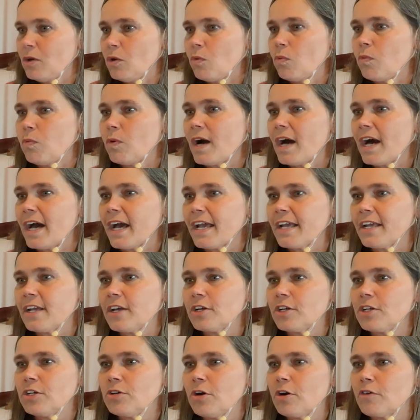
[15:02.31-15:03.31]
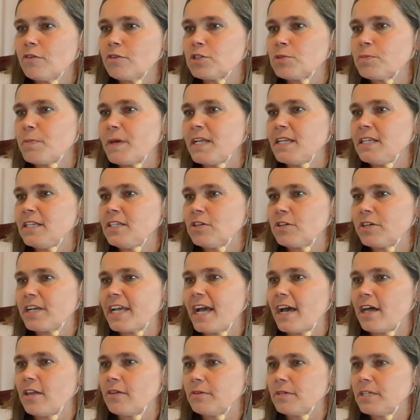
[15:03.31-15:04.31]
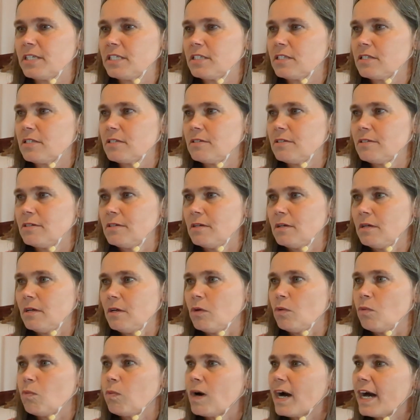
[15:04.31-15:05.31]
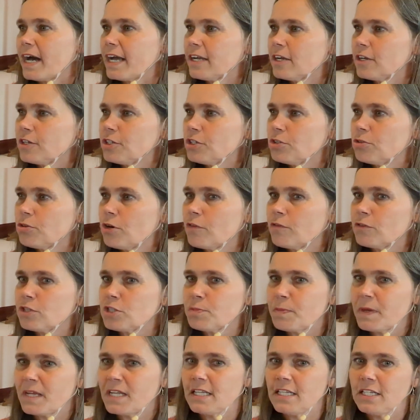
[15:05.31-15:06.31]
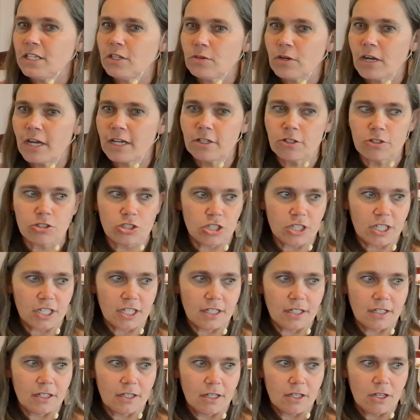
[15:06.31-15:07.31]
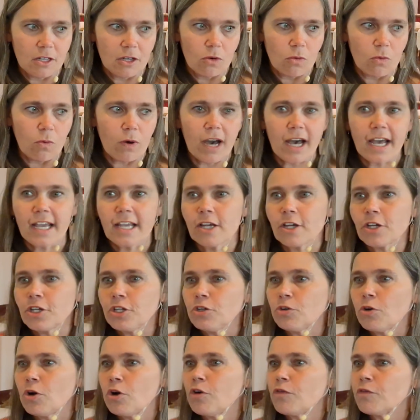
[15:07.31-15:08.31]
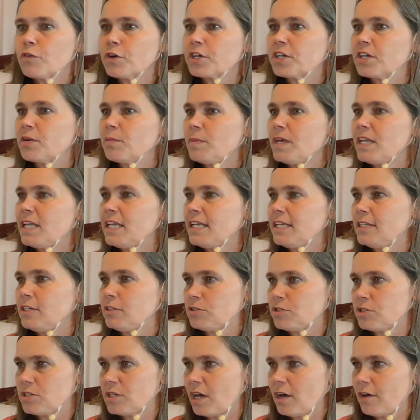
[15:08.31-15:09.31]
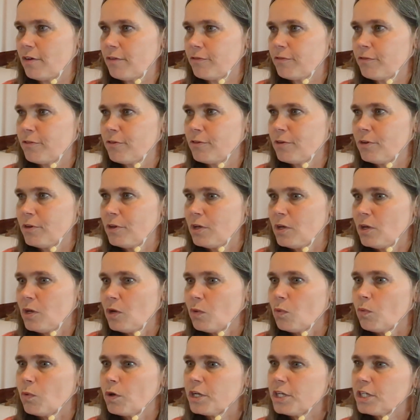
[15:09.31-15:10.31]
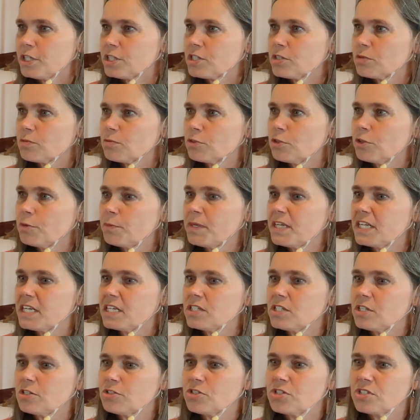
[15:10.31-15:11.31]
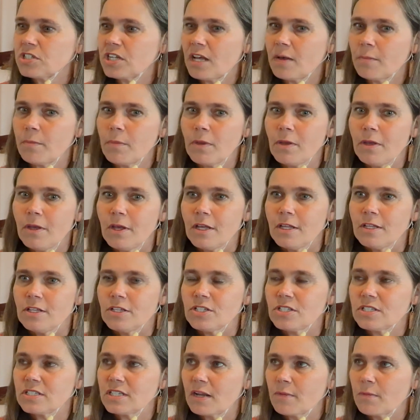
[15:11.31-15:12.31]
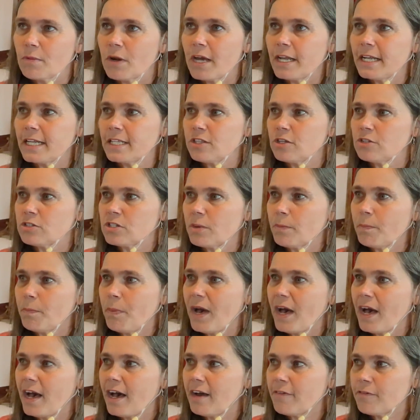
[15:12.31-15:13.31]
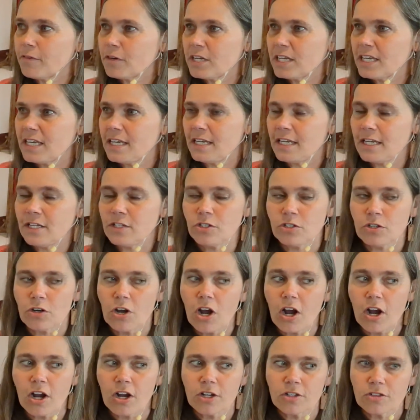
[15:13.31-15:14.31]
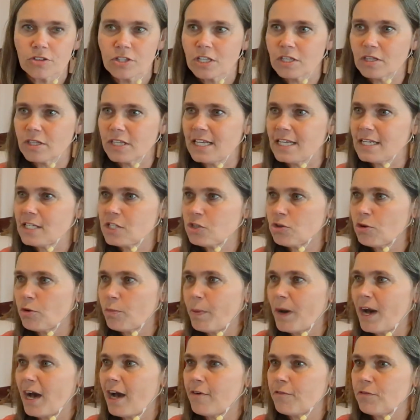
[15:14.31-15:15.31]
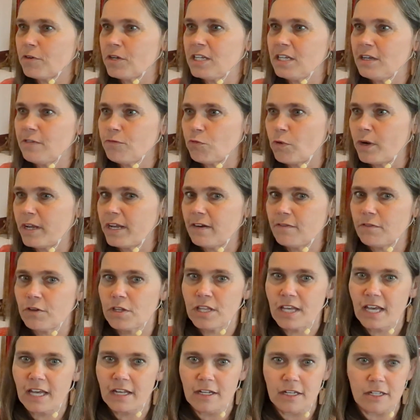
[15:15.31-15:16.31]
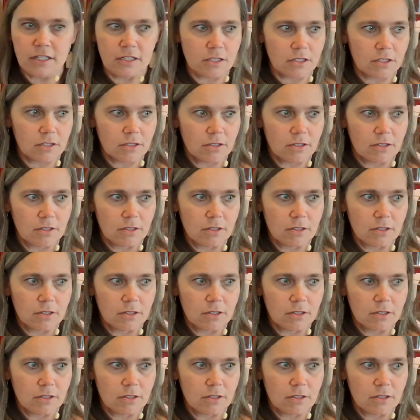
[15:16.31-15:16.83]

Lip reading: Why are you overspending your calories? Why are you overspending your energy? Why are you overcommitting yourself? What is the root? Because this is ironic, there's a poverty in your heart that leads to a poverty of whatever that is.